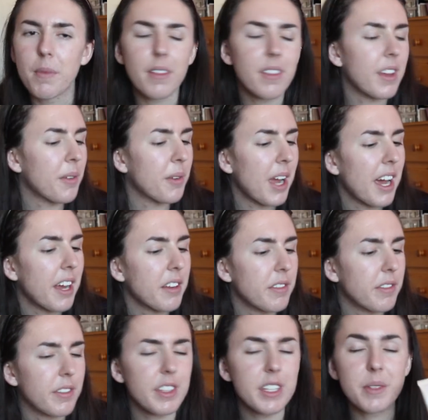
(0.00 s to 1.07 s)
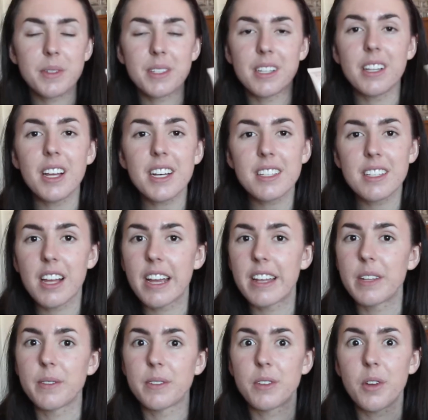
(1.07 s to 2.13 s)
and they were out of, this was the last light
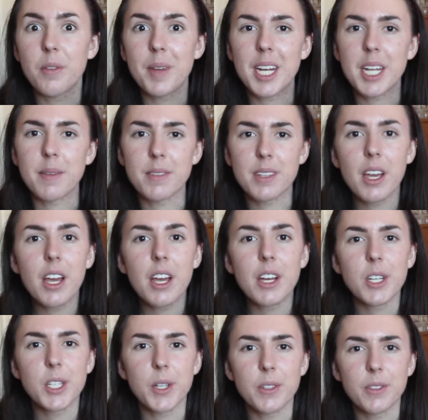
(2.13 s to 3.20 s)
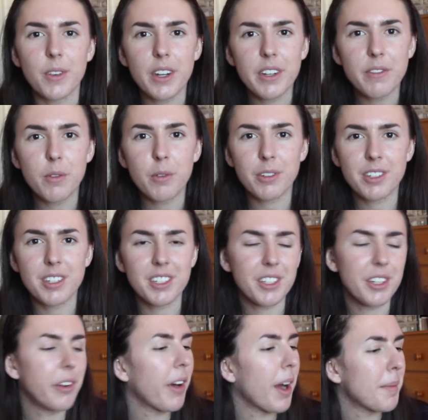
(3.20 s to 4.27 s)
and there was no mediums. So I was very fortunate
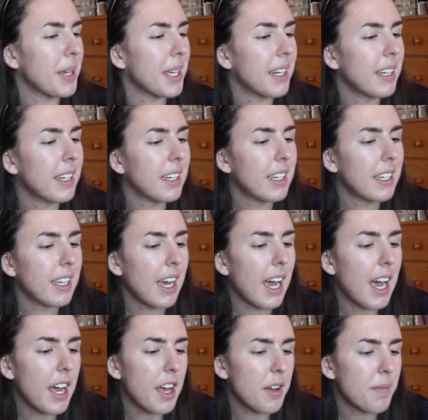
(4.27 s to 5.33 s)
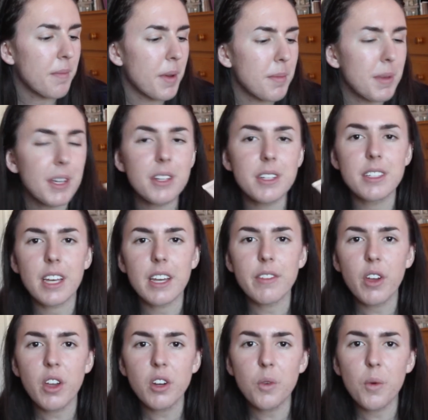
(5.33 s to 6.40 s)
to grab it um, because I've
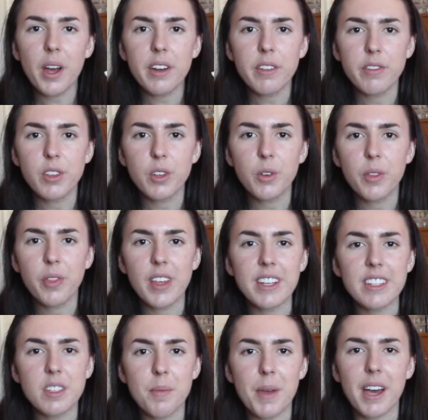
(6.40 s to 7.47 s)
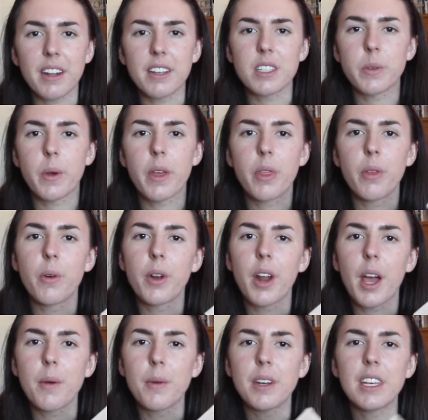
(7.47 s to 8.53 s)
heard quite a few good things about it so I thought
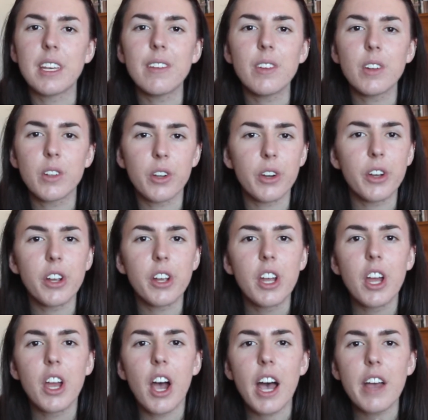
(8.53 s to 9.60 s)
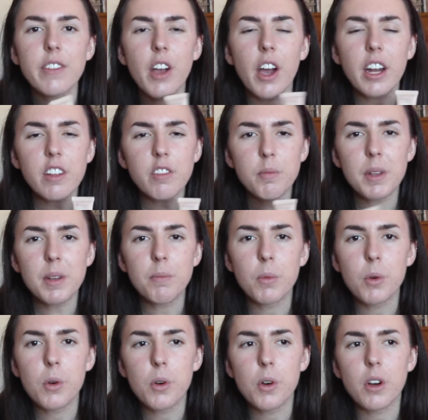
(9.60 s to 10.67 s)
I would give it a go. I've kind of been
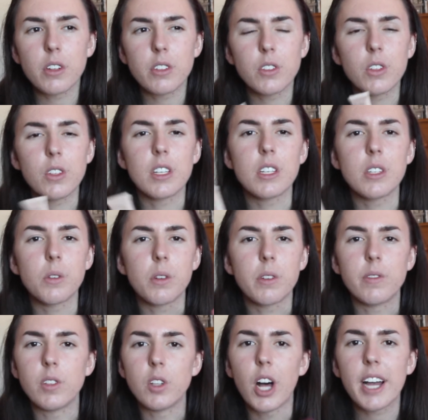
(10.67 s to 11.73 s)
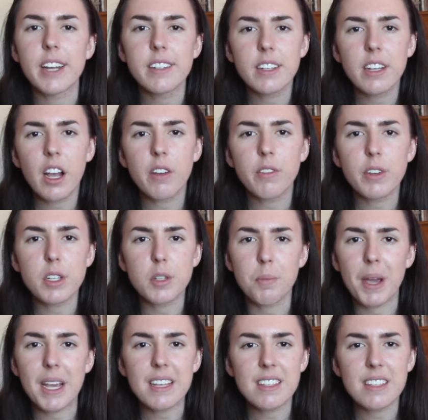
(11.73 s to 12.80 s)
more onto the sort of lighter coverage
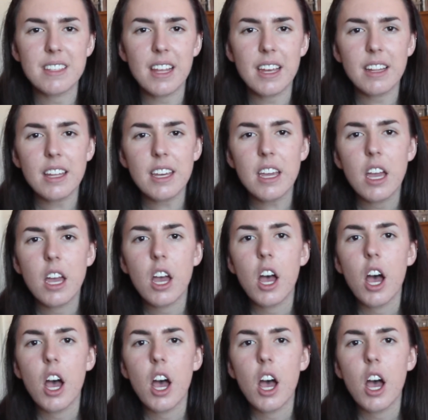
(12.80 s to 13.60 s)
bases lately.